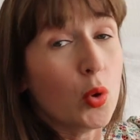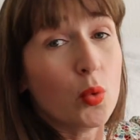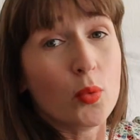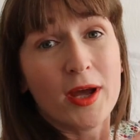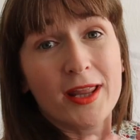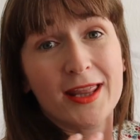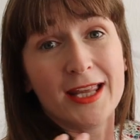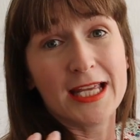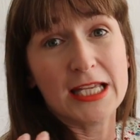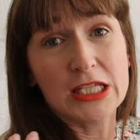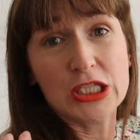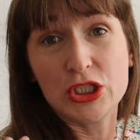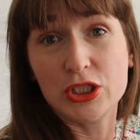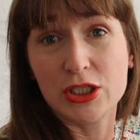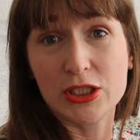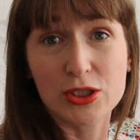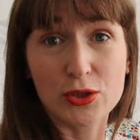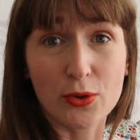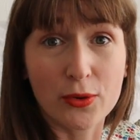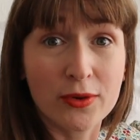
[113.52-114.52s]
whether it's
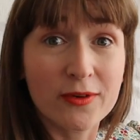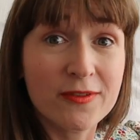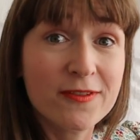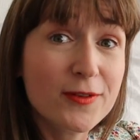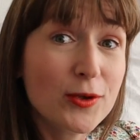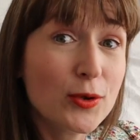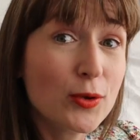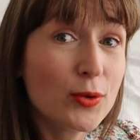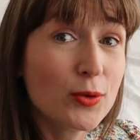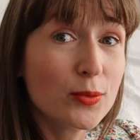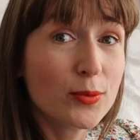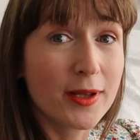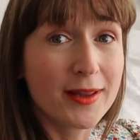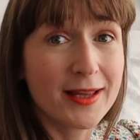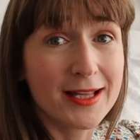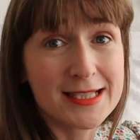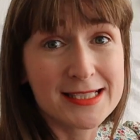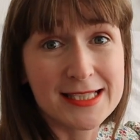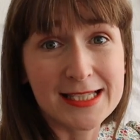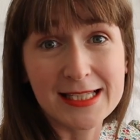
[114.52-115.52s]
just on the floor,
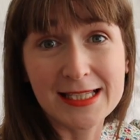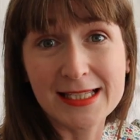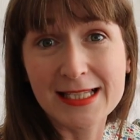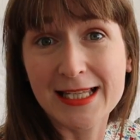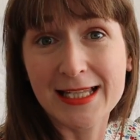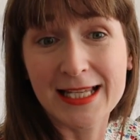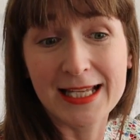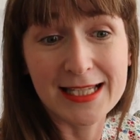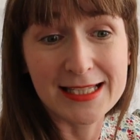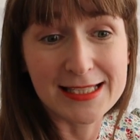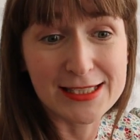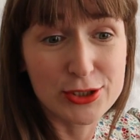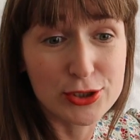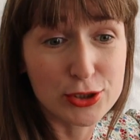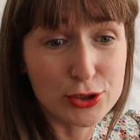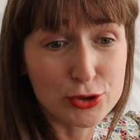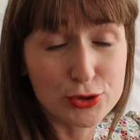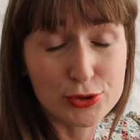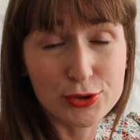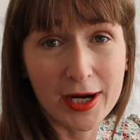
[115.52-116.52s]
whether it's in
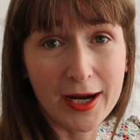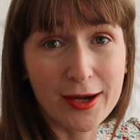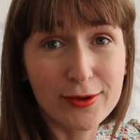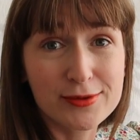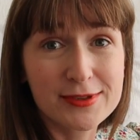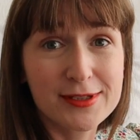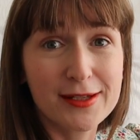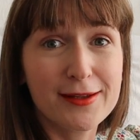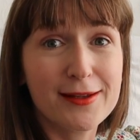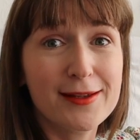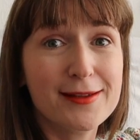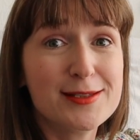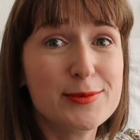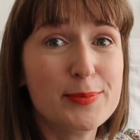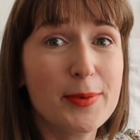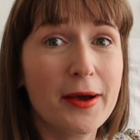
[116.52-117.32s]
his trousers,